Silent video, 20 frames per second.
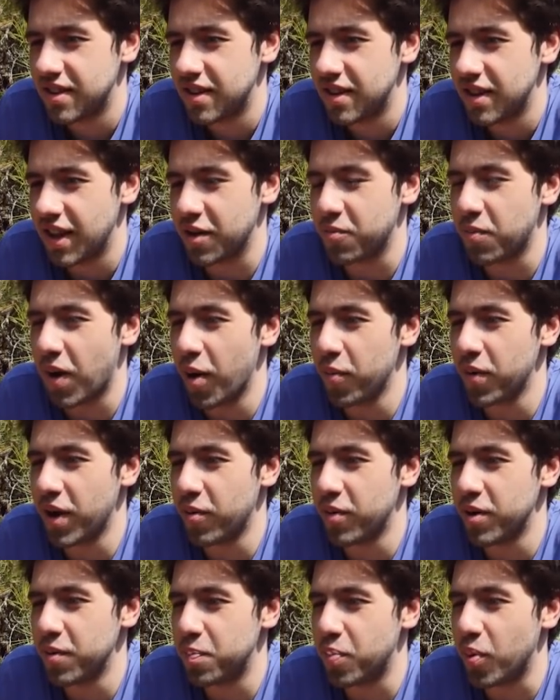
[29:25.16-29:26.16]
Like, why would I
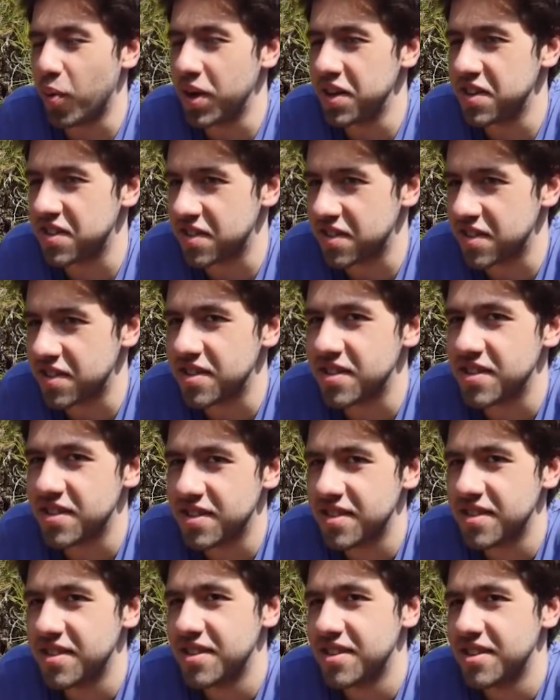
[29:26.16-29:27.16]
want to poison
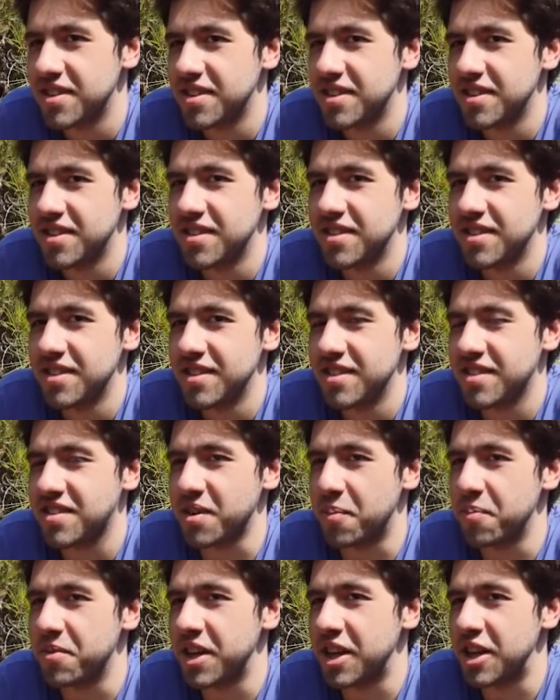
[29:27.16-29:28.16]

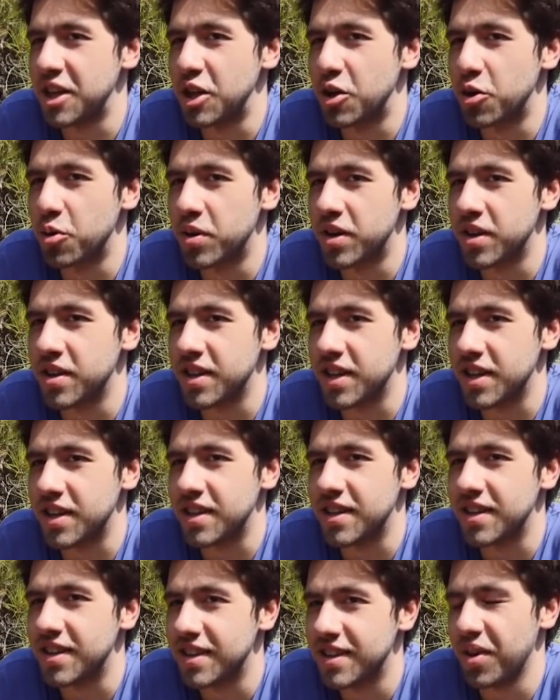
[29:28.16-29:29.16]
something lower
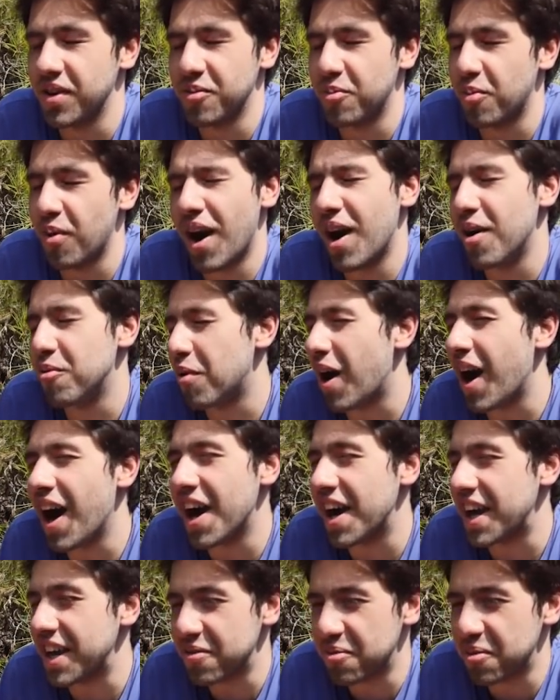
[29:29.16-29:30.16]
than...
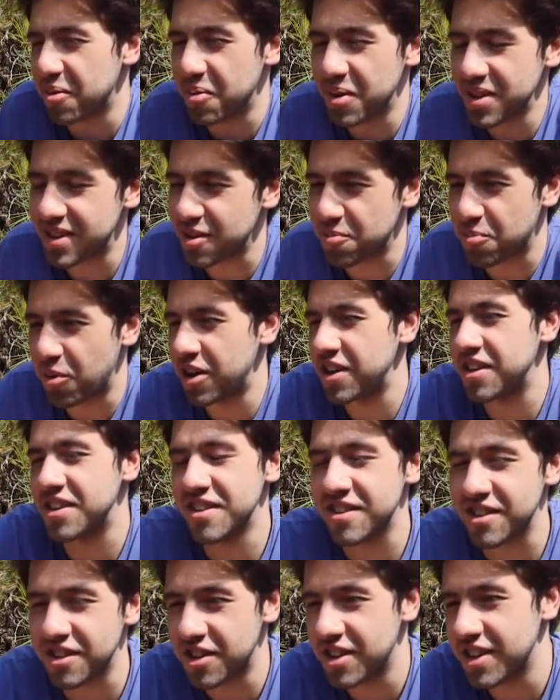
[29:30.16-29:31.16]
Why? What's the point of
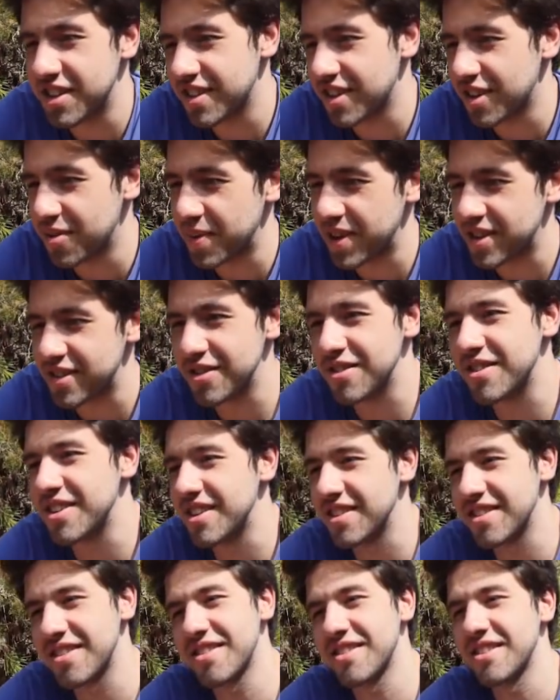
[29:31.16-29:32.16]
this card? This card makes no
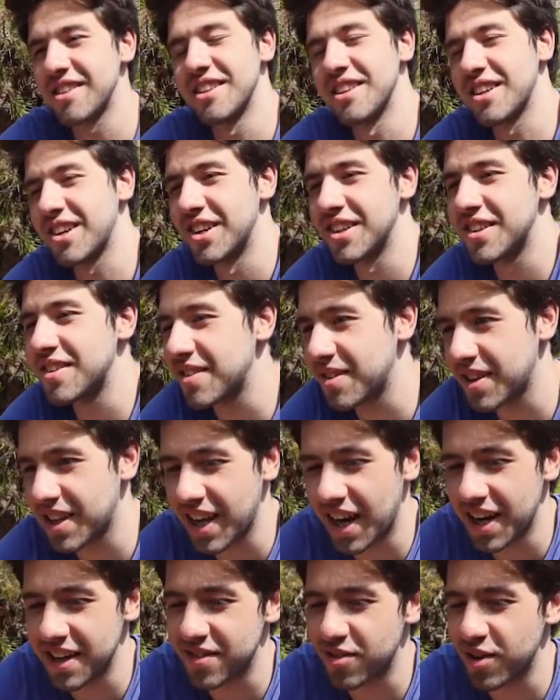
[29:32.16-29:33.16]
sense. The card's
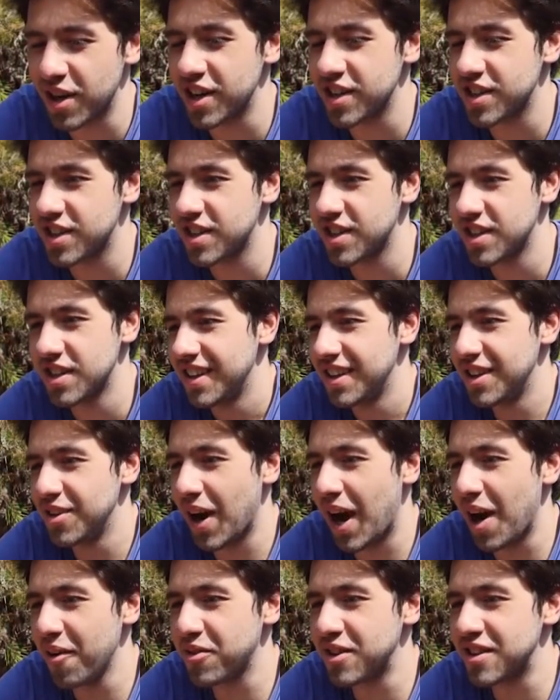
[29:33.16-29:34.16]
kind of trash. You
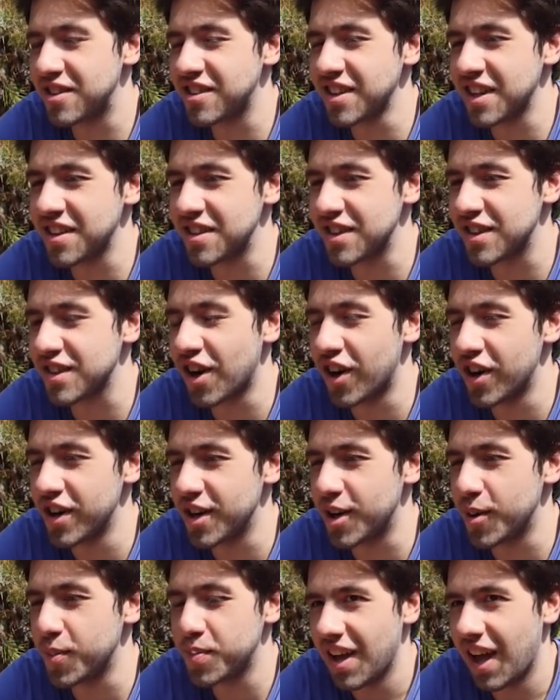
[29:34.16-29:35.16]
have to set this card
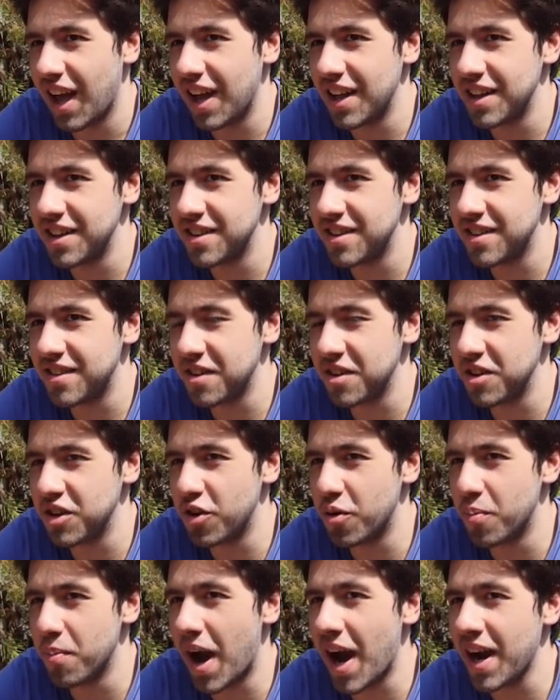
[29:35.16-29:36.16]
up, and
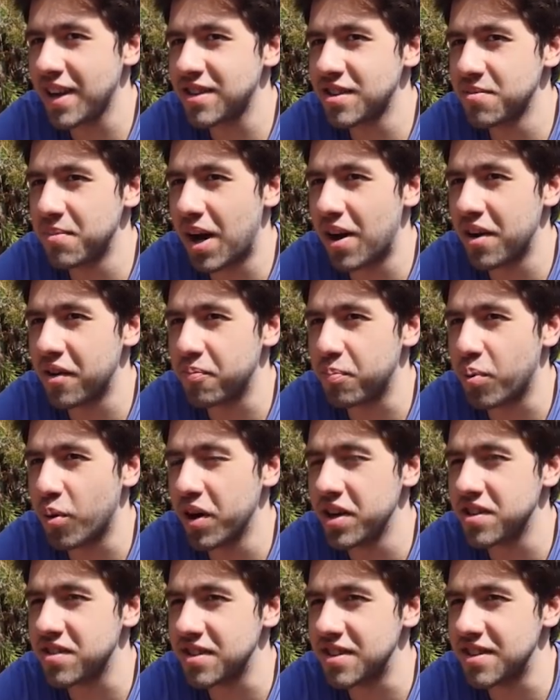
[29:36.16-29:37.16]
your max amount of
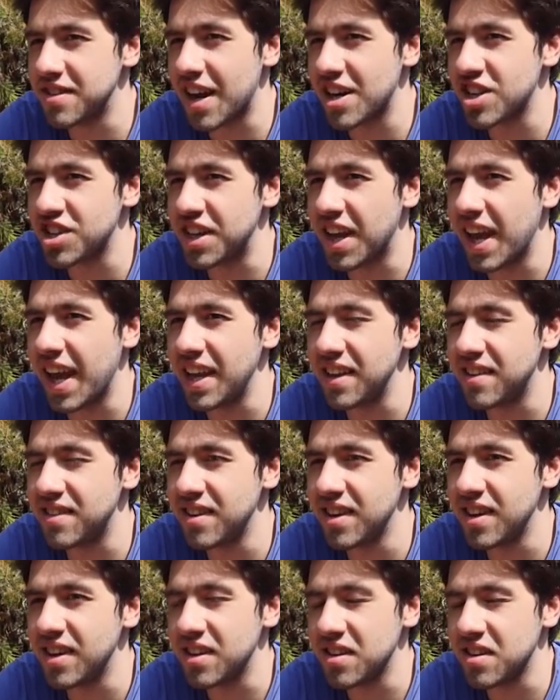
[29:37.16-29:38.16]
poison is actually
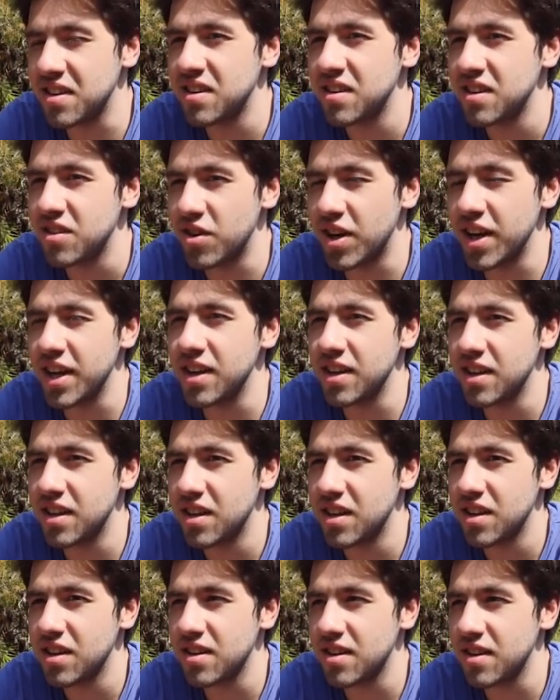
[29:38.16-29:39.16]
18, right?
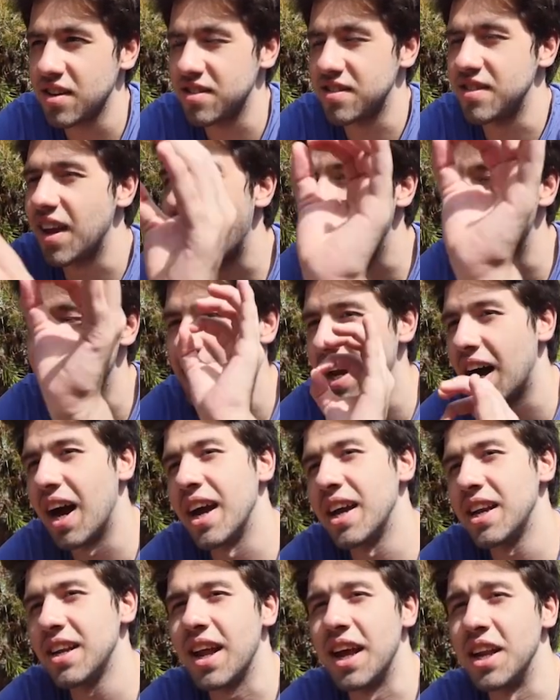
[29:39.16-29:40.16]
Because 9 and
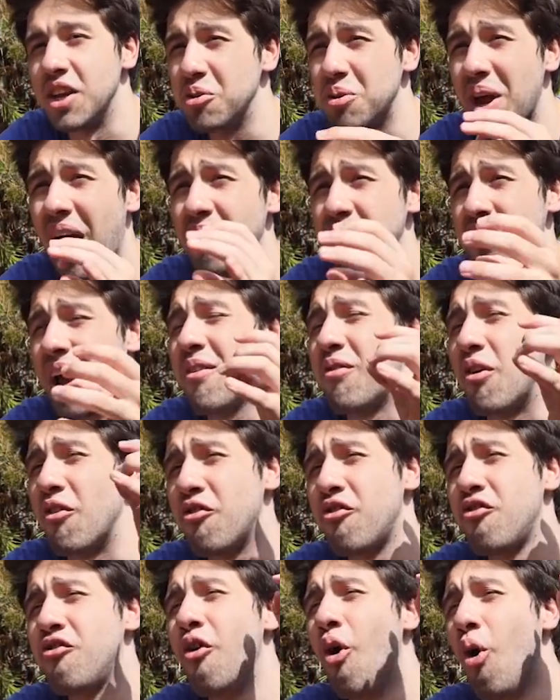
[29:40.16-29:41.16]
9. And you'd have to have a
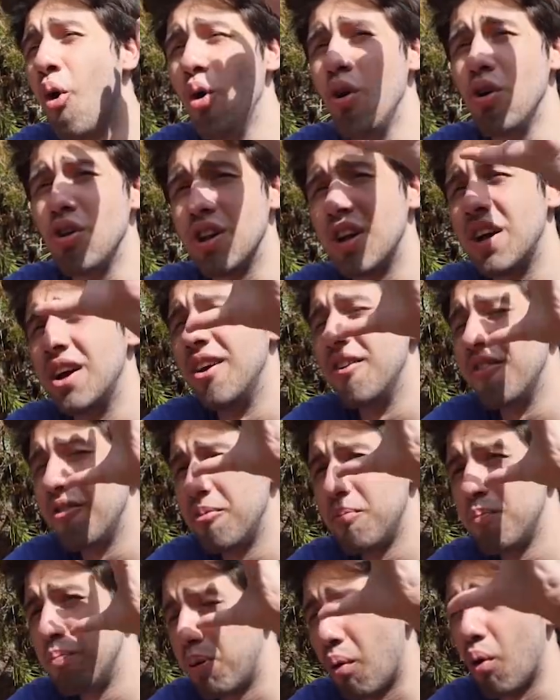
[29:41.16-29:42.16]
full
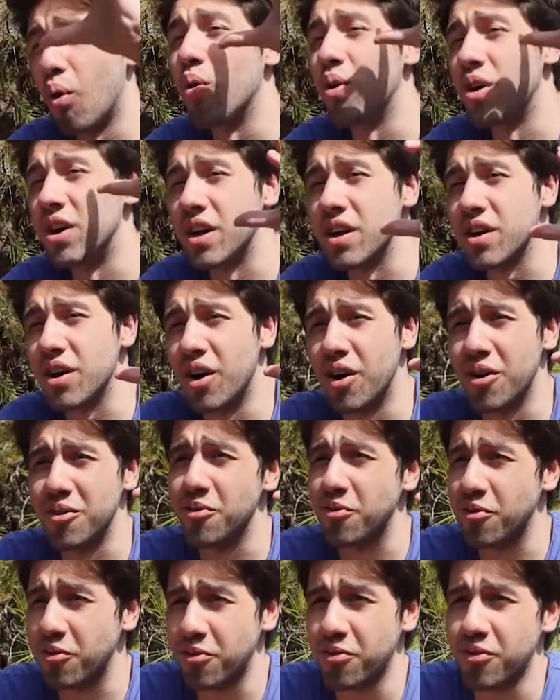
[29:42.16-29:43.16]
board
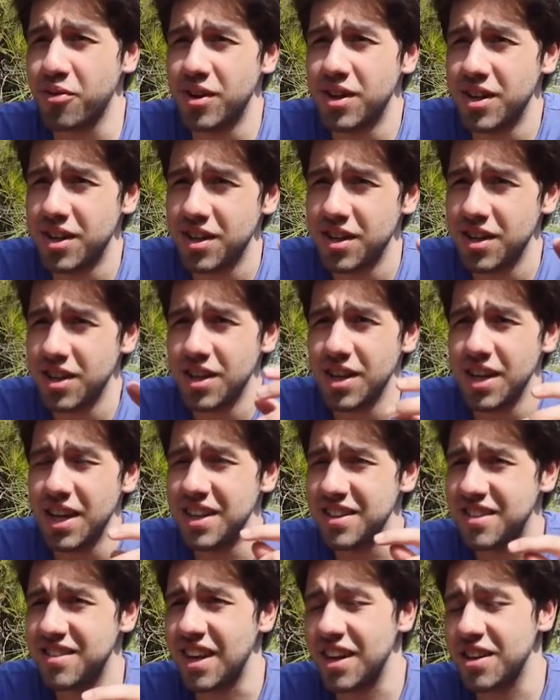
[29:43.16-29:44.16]
of
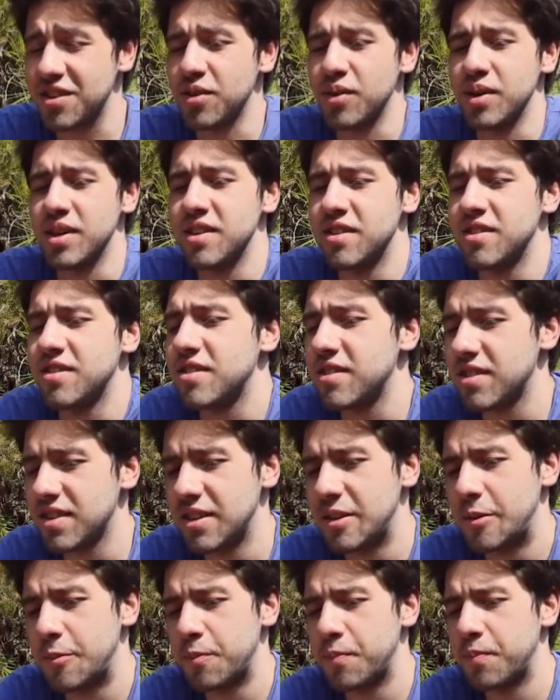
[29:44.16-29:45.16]
insectoids.
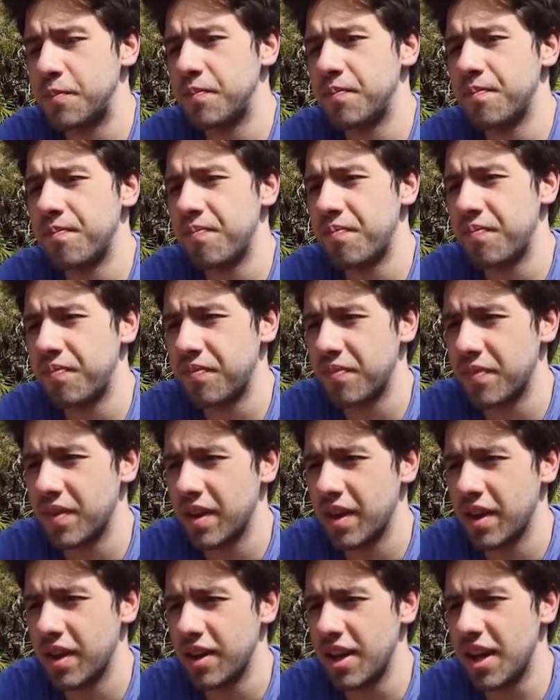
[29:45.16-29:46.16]

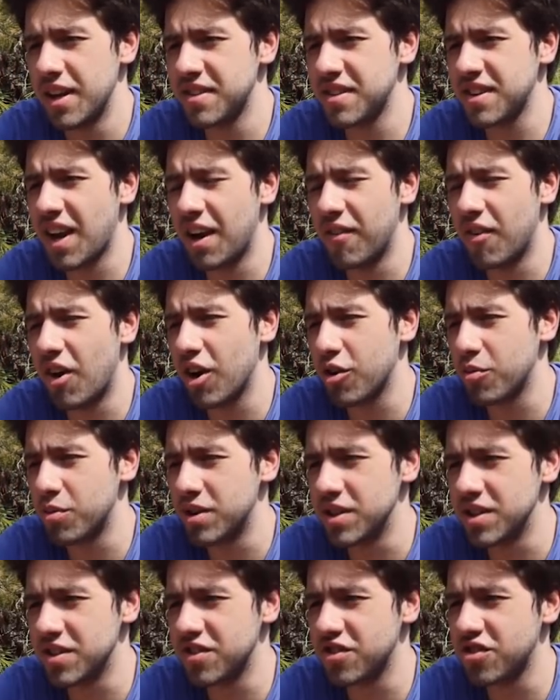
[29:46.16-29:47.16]
Yeah, this is kind of awkward.
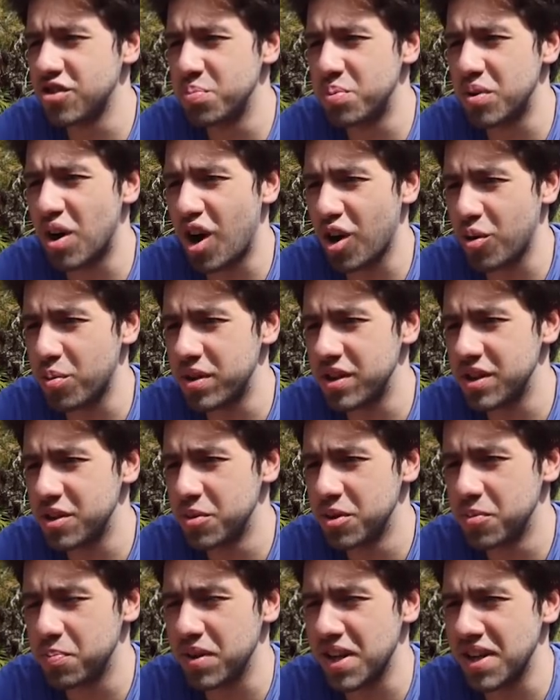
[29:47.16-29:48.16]
This is super awkward. You
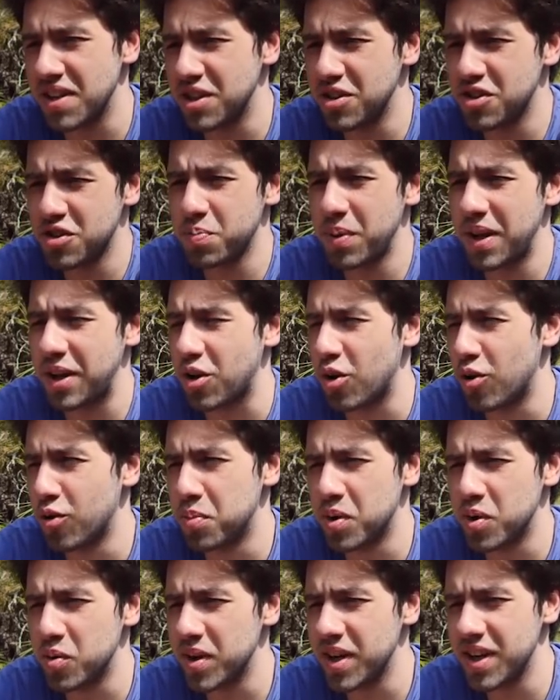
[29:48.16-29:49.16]
wouldn't play... You just play
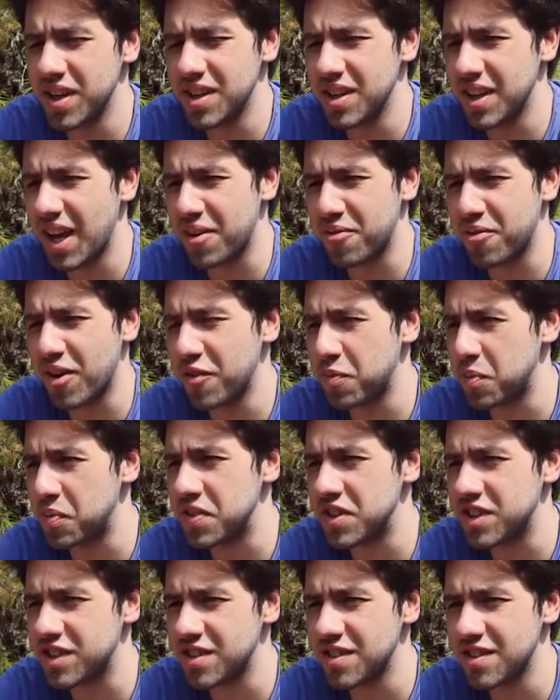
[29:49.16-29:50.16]
Cobra, right? At 5
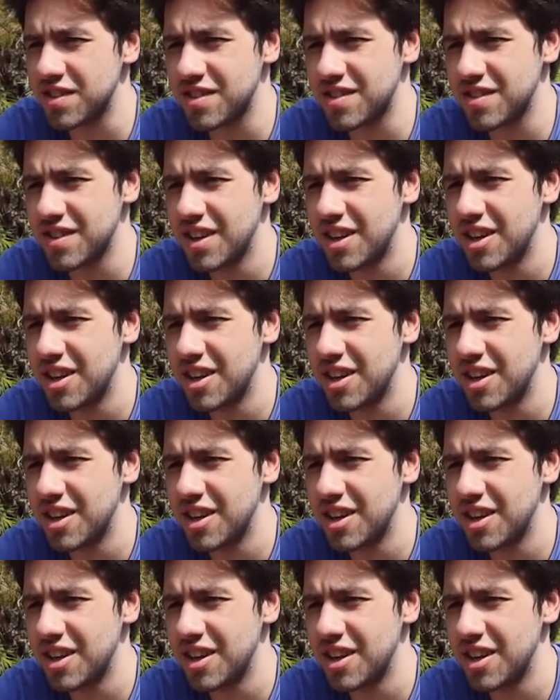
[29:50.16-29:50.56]
provisions.